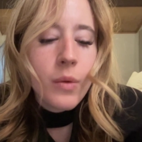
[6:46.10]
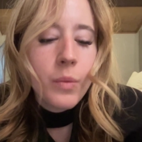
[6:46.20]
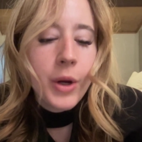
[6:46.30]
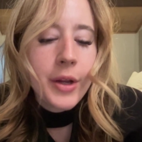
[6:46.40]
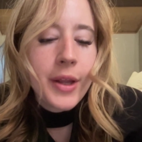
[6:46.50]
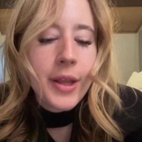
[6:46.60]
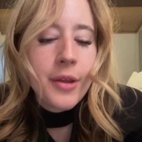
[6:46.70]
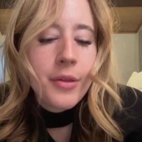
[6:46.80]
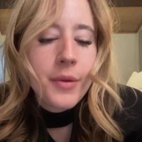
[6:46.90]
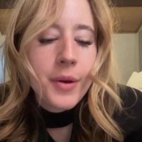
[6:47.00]

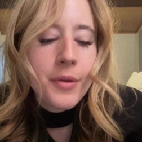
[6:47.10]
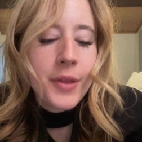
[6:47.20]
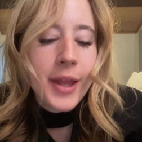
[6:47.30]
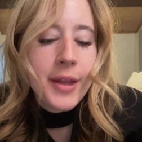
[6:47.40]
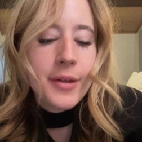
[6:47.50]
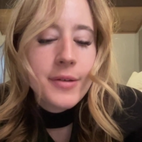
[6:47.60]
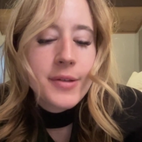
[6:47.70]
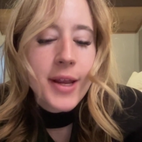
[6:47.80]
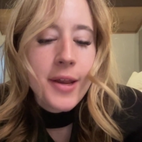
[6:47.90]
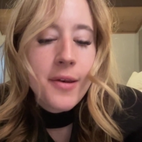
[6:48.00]
working through
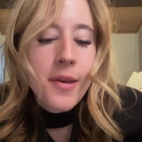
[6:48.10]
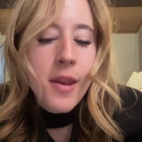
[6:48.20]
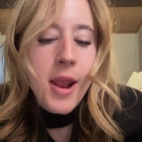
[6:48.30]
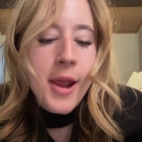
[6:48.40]
things and